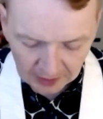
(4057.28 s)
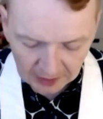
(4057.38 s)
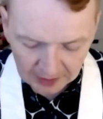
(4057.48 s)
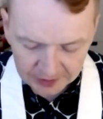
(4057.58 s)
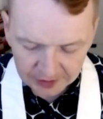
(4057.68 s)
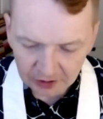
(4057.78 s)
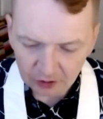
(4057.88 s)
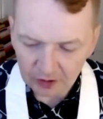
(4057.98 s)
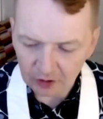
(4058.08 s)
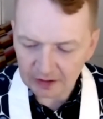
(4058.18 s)
And
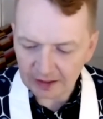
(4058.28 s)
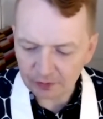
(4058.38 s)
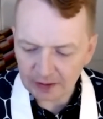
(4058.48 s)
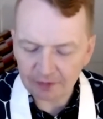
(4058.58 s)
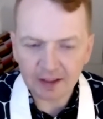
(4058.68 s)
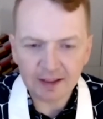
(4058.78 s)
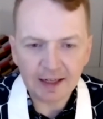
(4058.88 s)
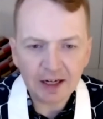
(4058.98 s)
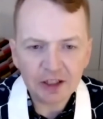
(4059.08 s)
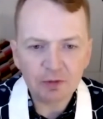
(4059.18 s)
unless we have a
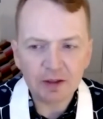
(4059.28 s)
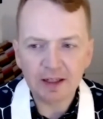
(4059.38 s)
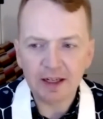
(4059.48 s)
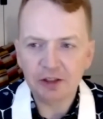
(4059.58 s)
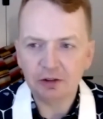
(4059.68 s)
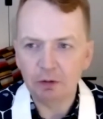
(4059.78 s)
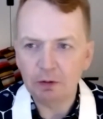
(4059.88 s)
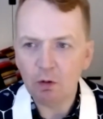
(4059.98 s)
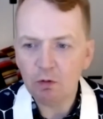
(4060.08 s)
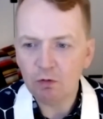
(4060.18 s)
connection with nature, we
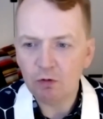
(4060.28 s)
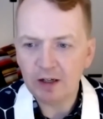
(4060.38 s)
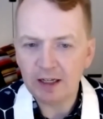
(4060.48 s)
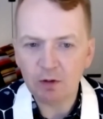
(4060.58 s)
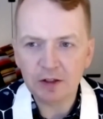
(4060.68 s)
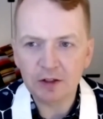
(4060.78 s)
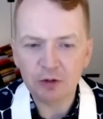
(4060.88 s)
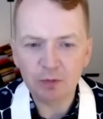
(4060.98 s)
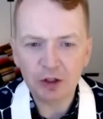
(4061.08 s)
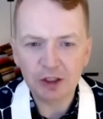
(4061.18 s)
won't really want to do
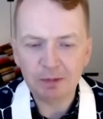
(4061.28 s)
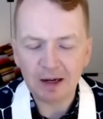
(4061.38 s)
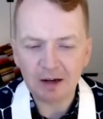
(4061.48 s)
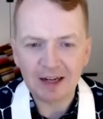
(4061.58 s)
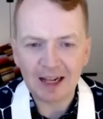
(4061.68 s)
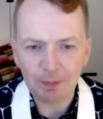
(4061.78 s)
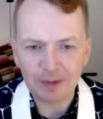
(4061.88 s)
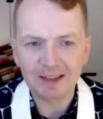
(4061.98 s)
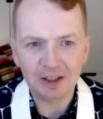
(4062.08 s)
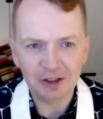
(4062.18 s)
much about
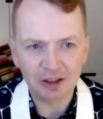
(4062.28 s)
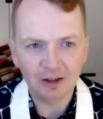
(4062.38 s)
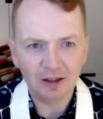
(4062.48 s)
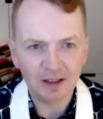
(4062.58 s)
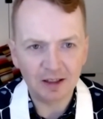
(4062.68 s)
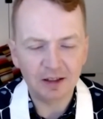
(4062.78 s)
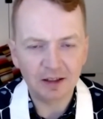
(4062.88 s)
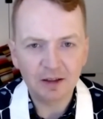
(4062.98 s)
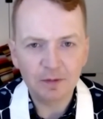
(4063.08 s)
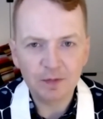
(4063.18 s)
helping nature, I
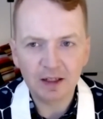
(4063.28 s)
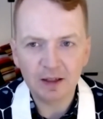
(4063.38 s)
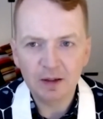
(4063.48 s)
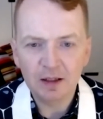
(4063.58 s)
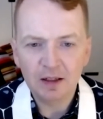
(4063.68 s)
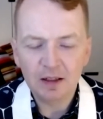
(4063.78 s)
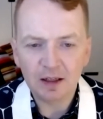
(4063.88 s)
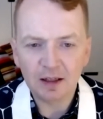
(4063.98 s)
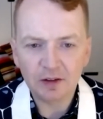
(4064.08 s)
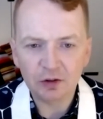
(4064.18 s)
think.
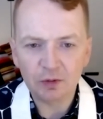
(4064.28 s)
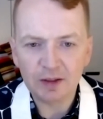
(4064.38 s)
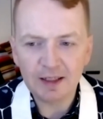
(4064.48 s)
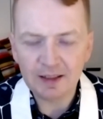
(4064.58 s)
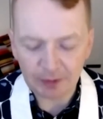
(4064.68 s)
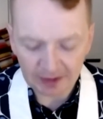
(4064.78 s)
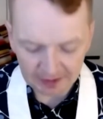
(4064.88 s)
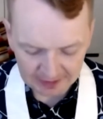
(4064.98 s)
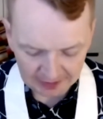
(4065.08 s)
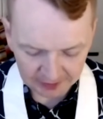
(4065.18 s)
So we need to be
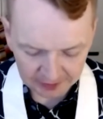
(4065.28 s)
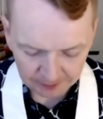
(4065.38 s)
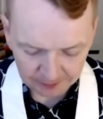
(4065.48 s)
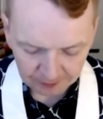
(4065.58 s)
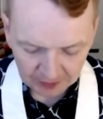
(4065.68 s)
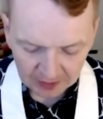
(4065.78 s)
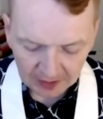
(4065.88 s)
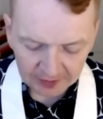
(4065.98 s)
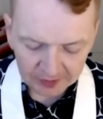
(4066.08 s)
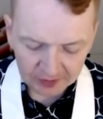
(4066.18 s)
connected.
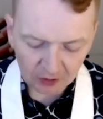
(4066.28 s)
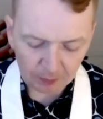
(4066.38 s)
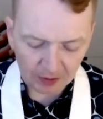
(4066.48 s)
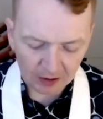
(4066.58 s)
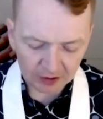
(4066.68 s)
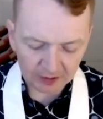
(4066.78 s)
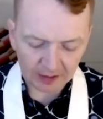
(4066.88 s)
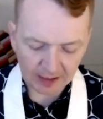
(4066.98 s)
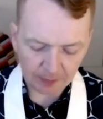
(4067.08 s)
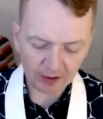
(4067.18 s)
And this is all part of the
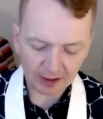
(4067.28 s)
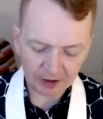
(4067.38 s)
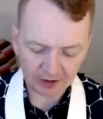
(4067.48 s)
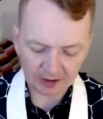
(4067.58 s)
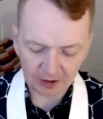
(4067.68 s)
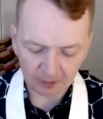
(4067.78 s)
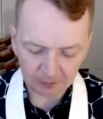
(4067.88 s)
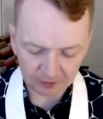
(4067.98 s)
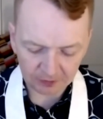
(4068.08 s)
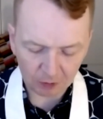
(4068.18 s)
liberation that
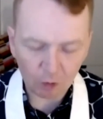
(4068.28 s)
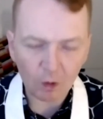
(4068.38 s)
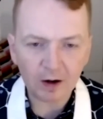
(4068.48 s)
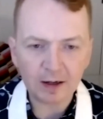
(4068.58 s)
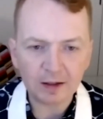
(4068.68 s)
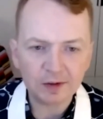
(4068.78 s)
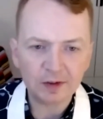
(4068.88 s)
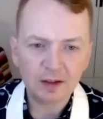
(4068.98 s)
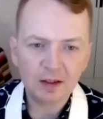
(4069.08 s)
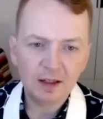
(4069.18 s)
comes from
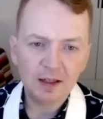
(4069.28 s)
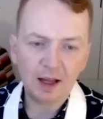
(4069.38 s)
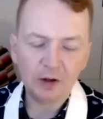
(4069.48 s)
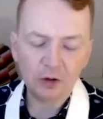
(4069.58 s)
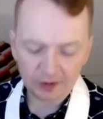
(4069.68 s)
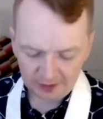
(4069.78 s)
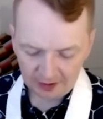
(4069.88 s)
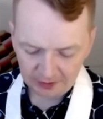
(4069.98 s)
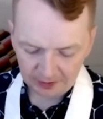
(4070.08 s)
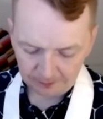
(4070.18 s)
awareness and
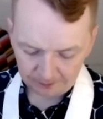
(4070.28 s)
understanding.